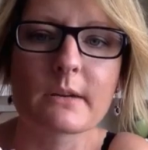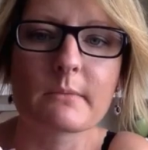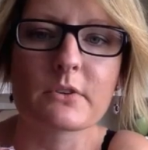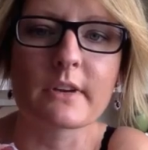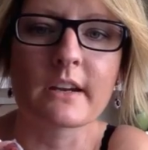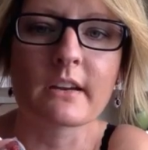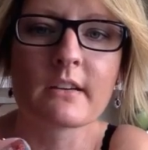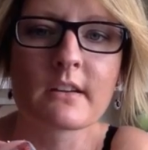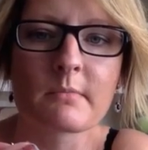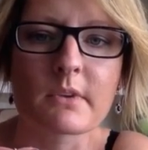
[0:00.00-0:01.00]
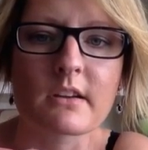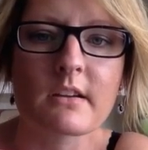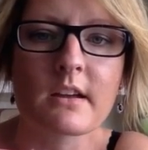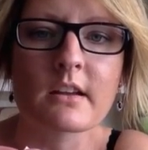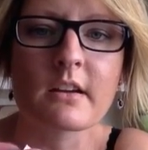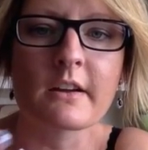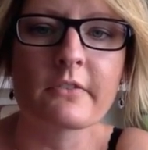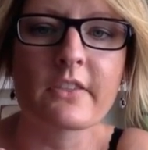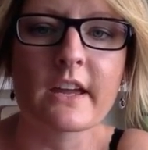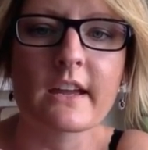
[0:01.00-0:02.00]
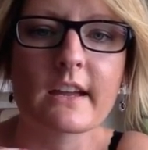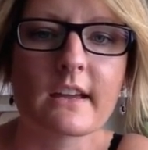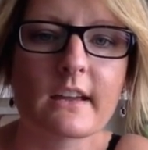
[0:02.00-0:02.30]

I'm doing. I'm going to cut off that